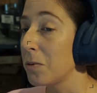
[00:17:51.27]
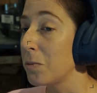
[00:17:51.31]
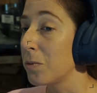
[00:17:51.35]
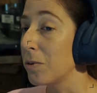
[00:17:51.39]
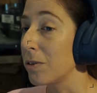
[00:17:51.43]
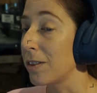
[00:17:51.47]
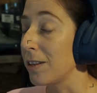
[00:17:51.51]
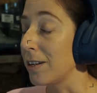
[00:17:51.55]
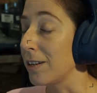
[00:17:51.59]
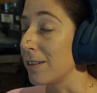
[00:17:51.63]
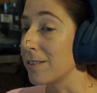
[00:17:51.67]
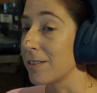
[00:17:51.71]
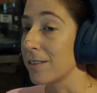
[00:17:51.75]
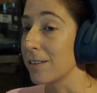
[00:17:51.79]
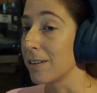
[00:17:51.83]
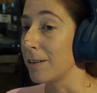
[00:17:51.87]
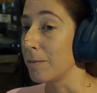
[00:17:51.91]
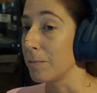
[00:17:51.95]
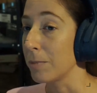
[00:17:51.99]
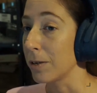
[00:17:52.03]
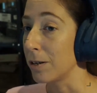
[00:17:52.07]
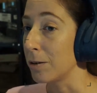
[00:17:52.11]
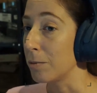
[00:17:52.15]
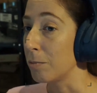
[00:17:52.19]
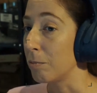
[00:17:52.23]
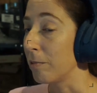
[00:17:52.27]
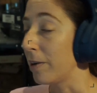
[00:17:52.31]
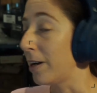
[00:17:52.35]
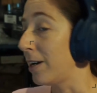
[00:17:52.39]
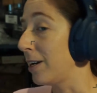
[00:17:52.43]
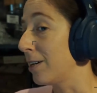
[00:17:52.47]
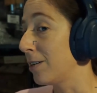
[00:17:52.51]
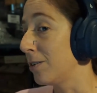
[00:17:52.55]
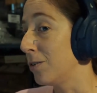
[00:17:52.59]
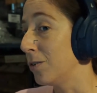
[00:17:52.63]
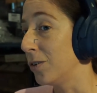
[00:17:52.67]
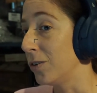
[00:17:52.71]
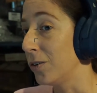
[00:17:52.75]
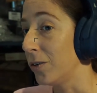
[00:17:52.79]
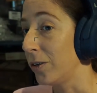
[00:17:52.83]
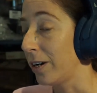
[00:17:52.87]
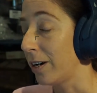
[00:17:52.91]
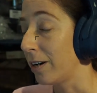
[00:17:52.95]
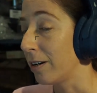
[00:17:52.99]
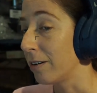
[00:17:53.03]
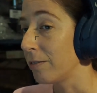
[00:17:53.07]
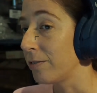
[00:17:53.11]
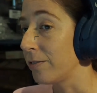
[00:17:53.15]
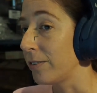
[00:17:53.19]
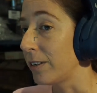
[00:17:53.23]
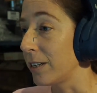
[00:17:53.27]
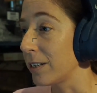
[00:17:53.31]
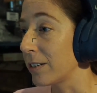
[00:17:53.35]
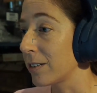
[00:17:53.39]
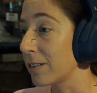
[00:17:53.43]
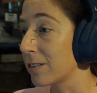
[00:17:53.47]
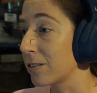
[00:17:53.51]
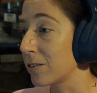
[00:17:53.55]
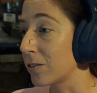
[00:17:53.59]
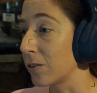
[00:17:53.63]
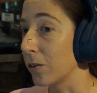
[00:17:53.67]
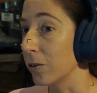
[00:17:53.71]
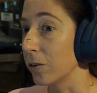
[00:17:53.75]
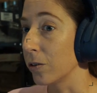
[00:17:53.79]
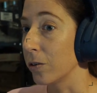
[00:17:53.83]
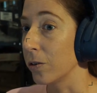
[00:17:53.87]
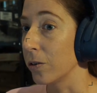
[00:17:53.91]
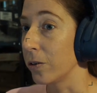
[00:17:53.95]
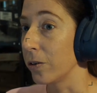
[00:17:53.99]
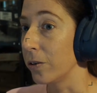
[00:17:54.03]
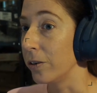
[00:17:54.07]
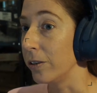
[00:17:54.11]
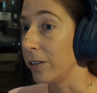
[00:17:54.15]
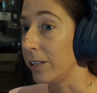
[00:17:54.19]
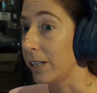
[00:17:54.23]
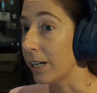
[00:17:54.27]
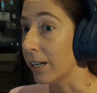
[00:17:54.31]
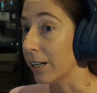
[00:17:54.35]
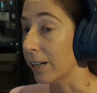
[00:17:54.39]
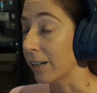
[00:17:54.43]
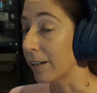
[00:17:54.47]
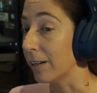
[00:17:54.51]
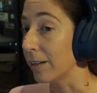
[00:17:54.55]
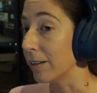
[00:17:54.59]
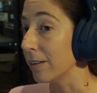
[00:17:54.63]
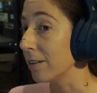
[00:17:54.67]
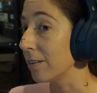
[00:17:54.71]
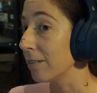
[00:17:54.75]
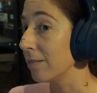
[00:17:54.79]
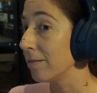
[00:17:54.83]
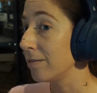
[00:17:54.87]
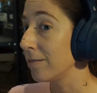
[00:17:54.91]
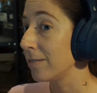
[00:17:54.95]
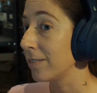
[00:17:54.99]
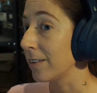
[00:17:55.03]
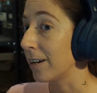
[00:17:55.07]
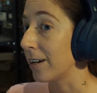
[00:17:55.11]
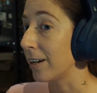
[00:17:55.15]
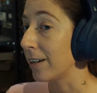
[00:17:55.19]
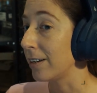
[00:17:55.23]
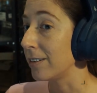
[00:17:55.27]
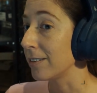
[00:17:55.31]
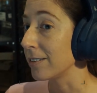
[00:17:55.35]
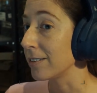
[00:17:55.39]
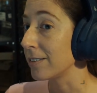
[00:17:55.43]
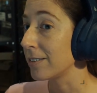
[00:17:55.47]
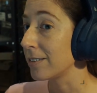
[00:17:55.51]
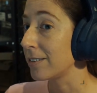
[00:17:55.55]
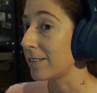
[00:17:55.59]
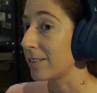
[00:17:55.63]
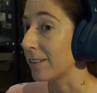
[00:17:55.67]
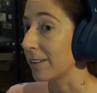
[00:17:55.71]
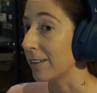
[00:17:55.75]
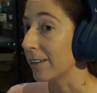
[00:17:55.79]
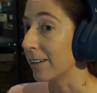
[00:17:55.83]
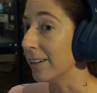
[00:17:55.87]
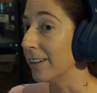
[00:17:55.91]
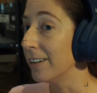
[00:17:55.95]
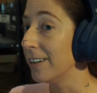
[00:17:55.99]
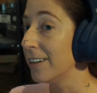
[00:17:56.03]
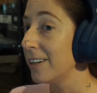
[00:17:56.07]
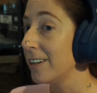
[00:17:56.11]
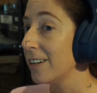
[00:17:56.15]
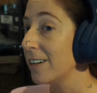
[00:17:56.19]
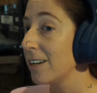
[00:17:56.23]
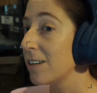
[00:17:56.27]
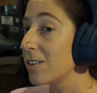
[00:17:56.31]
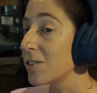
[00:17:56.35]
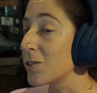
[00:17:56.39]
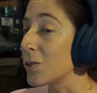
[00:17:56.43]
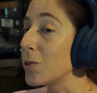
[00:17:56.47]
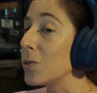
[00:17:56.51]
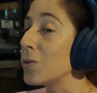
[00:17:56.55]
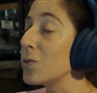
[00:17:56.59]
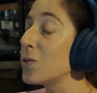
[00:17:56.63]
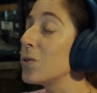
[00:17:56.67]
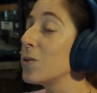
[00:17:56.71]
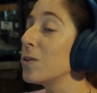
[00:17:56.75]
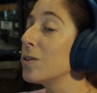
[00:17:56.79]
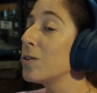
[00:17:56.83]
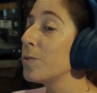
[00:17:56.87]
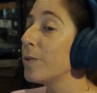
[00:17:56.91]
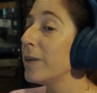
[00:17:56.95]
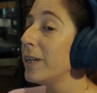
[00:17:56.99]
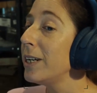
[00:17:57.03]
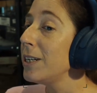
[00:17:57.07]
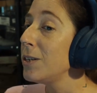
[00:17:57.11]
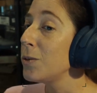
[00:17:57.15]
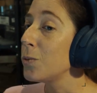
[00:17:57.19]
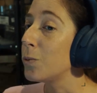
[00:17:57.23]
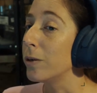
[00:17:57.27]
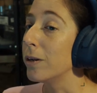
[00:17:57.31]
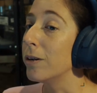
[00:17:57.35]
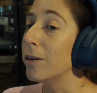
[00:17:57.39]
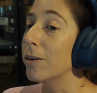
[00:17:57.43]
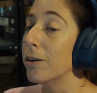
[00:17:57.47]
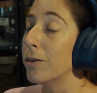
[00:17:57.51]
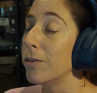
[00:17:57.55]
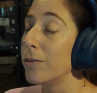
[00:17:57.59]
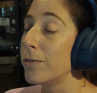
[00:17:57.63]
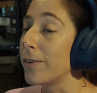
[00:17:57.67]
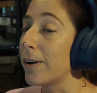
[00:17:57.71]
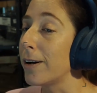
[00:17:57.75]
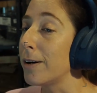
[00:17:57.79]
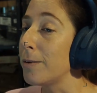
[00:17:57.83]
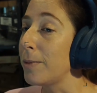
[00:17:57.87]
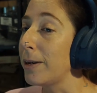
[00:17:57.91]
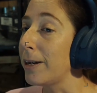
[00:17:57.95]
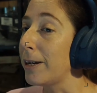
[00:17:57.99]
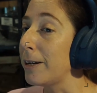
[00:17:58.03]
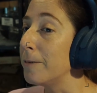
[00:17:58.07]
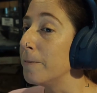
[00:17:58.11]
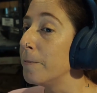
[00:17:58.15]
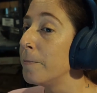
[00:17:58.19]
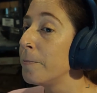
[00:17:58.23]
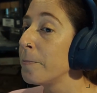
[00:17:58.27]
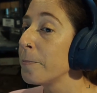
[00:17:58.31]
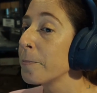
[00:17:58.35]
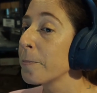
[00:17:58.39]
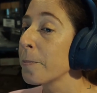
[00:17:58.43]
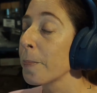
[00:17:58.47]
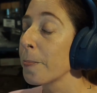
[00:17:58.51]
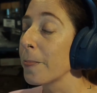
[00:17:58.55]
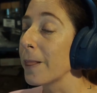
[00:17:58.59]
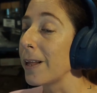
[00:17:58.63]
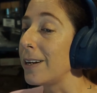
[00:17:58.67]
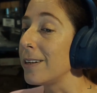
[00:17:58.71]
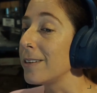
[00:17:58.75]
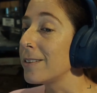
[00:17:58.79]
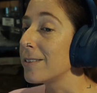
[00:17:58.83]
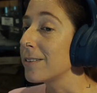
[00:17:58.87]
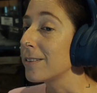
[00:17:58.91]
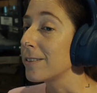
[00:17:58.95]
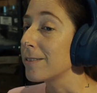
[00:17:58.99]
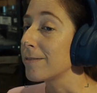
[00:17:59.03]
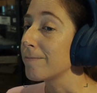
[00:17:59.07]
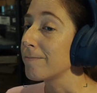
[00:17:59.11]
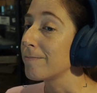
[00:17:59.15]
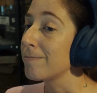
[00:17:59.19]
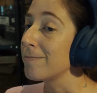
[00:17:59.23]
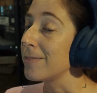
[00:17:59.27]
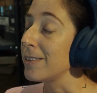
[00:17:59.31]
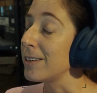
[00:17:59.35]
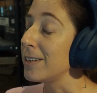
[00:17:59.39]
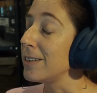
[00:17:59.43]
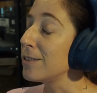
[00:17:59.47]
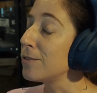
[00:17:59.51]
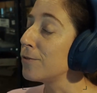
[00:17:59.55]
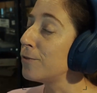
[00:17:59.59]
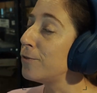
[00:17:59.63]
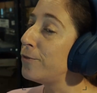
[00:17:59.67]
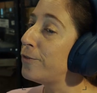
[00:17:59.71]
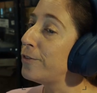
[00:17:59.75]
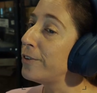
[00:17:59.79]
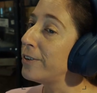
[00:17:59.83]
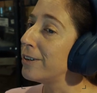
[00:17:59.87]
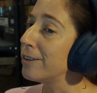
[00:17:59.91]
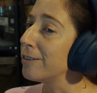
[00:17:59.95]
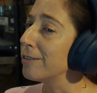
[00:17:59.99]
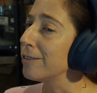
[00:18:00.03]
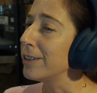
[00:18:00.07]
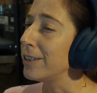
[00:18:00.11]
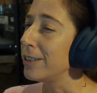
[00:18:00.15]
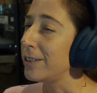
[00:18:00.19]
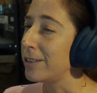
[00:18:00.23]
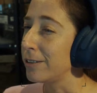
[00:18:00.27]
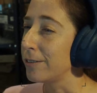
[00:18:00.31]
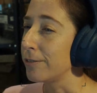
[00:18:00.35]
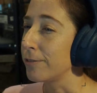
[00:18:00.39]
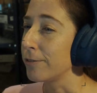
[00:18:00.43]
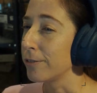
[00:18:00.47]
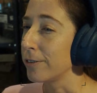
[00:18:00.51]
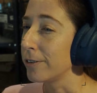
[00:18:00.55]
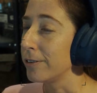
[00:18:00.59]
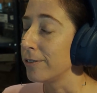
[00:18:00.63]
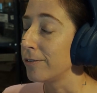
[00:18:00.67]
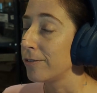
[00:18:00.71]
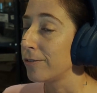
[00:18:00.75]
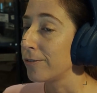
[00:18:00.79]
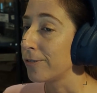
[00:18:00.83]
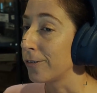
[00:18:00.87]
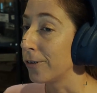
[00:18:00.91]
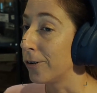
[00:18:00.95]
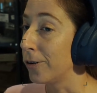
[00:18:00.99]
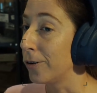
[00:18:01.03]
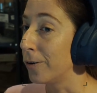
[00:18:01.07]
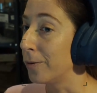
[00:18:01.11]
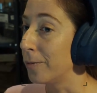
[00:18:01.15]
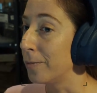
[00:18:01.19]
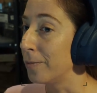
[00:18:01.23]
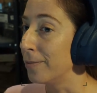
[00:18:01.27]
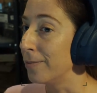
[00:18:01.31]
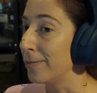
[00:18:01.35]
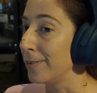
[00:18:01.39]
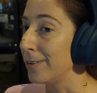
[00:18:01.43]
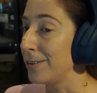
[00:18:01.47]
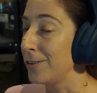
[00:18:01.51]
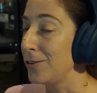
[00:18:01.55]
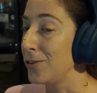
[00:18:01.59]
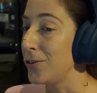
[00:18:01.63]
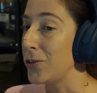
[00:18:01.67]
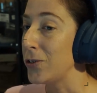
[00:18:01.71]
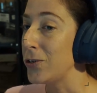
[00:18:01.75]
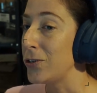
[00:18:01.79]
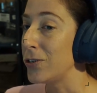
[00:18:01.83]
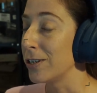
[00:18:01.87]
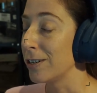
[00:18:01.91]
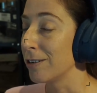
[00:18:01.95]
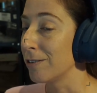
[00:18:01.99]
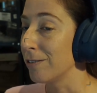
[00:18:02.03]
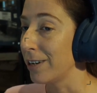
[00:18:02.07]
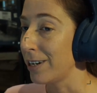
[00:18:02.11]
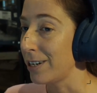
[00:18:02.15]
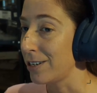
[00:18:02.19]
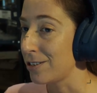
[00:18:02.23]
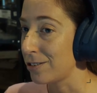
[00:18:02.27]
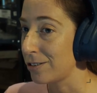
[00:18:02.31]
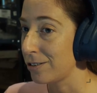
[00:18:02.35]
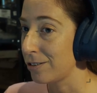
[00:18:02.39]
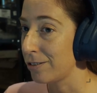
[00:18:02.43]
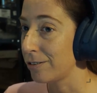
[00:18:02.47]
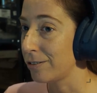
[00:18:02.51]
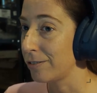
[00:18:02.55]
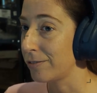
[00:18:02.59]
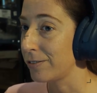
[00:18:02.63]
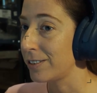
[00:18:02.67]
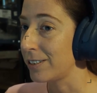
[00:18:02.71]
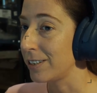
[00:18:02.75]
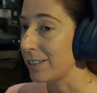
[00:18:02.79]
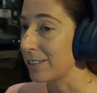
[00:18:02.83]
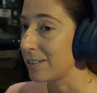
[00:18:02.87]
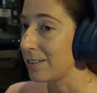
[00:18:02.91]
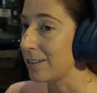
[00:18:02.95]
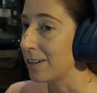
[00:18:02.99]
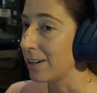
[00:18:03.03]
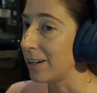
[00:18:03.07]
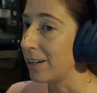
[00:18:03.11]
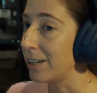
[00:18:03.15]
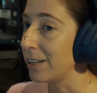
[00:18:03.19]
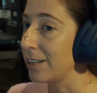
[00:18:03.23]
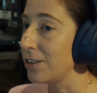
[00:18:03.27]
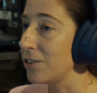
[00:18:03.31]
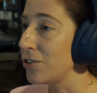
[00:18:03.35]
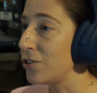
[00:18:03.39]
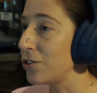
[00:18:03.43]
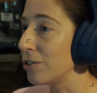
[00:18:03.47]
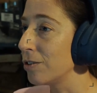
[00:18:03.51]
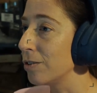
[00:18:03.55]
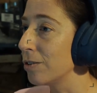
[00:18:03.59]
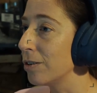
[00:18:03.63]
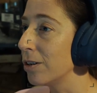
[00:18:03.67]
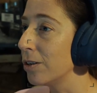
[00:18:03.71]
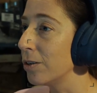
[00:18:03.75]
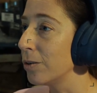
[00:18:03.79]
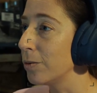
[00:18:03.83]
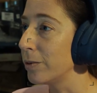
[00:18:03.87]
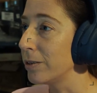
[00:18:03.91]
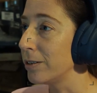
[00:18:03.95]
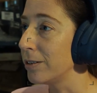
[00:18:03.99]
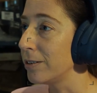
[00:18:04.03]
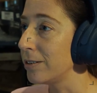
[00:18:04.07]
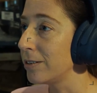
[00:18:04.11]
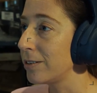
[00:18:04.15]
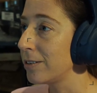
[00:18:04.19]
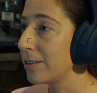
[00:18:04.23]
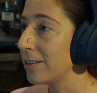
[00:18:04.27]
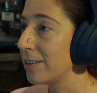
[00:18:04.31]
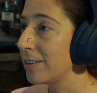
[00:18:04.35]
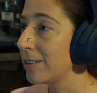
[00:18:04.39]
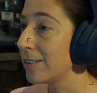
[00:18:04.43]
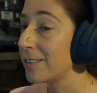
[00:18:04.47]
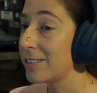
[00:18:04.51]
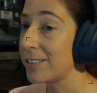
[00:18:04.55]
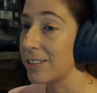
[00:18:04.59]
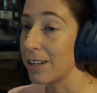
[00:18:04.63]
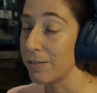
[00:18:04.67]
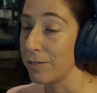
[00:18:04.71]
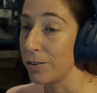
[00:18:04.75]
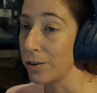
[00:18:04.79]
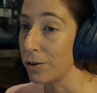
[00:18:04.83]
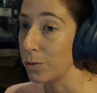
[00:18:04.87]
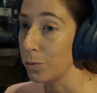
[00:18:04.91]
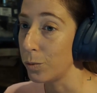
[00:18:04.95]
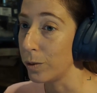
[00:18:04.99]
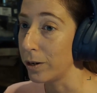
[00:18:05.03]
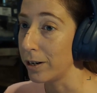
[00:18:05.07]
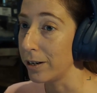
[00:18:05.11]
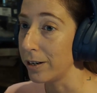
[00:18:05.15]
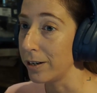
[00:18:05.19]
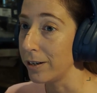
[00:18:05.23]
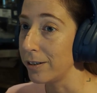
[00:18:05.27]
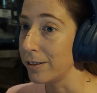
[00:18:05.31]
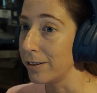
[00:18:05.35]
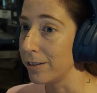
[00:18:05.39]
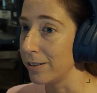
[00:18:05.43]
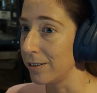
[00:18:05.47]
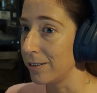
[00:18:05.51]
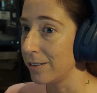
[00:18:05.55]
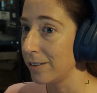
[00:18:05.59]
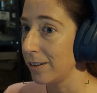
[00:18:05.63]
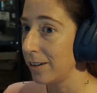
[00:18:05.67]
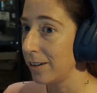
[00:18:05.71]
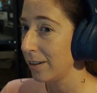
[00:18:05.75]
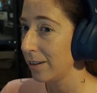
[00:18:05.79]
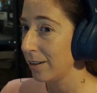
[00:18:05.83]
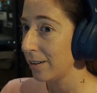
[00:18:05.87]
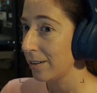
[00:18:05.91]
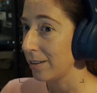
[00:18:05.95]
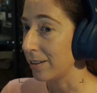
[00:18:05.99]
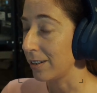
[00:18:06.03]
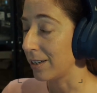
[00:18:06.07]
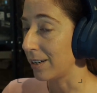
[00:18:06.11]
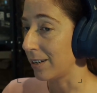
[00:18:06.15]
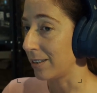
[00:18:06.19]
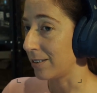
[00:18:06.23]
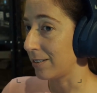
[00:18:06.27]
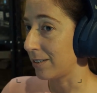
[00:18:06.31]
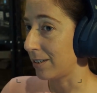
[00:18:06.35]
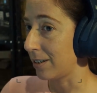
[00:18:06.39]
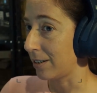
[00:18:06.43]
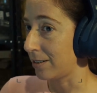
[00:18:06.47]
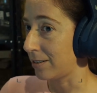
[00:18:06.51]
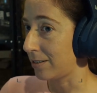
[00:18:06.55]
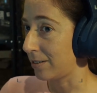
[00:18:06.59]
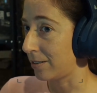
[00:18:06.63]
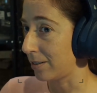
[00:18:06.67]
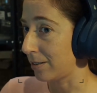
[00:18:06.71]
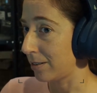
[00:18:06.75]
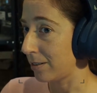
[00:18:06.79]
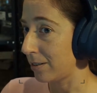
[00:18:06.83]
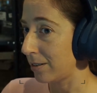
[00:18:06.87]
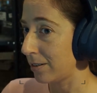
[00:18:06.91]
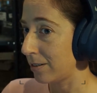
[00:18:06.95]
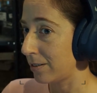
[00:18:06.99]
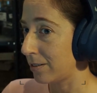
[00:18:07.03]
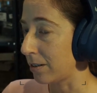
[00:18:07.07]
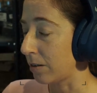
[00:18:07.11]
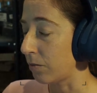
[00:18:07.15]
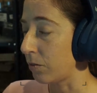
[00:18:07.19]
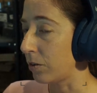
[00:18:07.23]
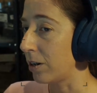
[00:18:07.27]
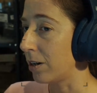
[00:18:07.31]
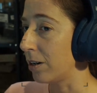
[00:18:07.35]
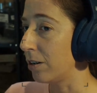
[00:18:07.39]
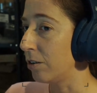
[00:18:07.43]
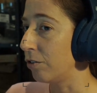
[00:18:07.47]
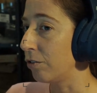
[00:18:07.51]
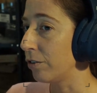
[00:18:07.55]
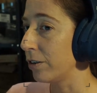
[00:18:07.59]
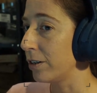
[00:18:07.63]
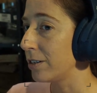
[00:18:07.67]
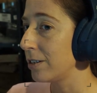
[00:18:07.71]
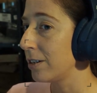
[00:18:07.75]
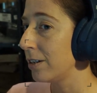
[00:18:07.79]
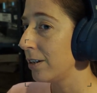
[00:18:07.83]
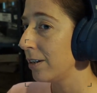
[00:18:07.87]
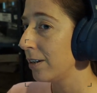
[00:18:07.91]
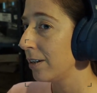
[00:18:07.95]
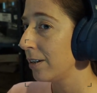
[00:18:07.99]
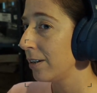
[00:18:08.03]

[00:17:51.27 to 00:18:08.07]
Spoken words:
things that I'm going to break and not know how to fix. So yeah, I just so the 2012. I mean, it's very different from the new generation of 690 Enduro and 701 and the Gas 700.